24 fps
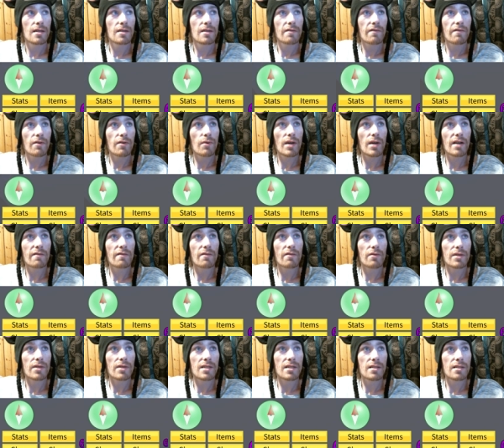For whatever
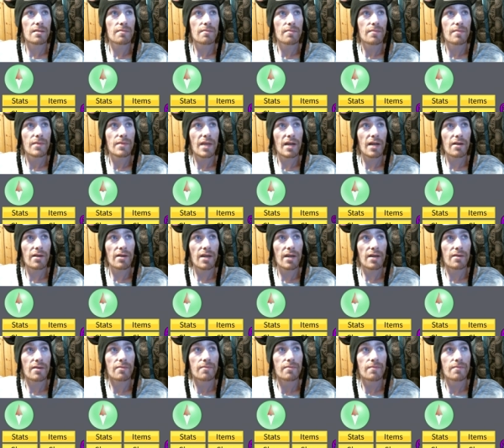reason. I don't
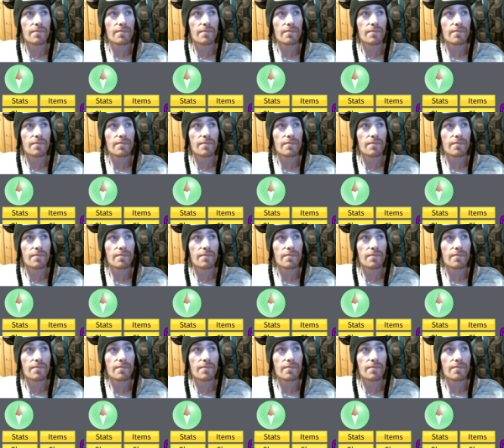know.